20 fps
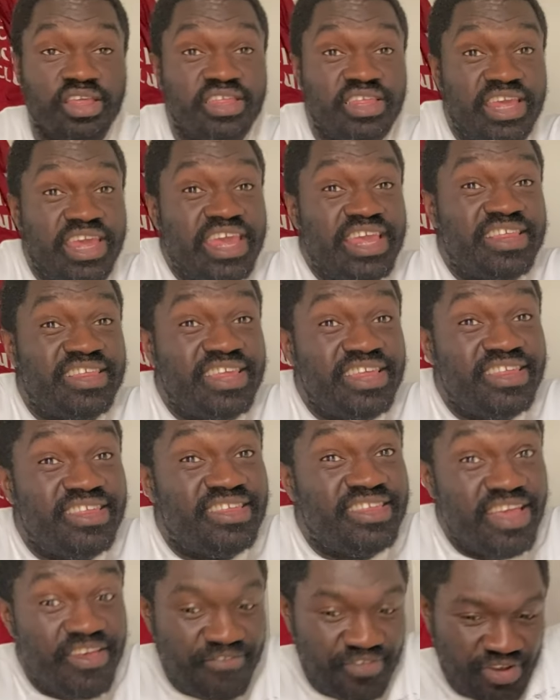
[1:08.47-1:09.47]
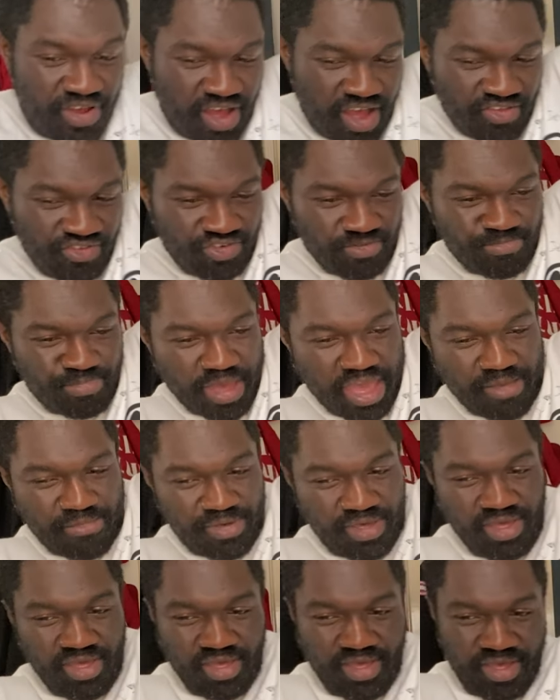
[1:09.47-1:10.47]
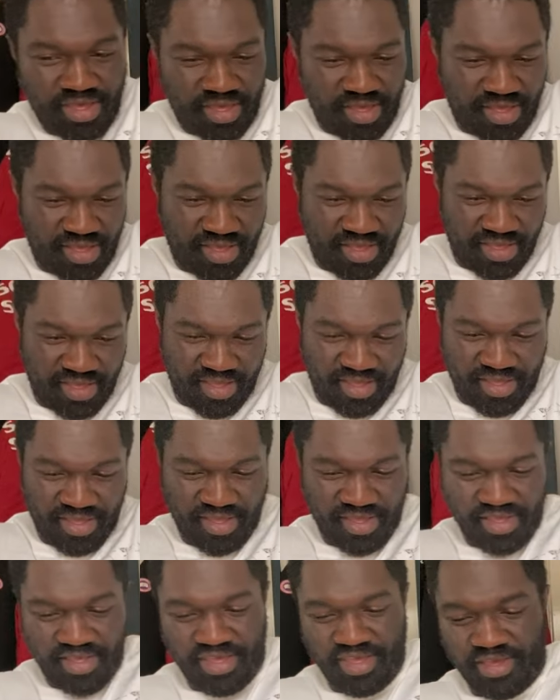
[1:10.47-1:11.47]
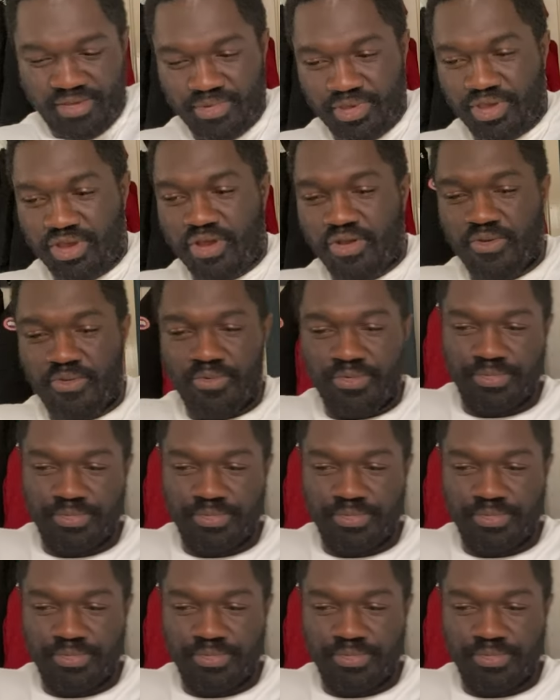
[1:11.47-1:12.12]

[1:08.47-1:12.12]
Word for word: Yeezy 700, baby. Here we go.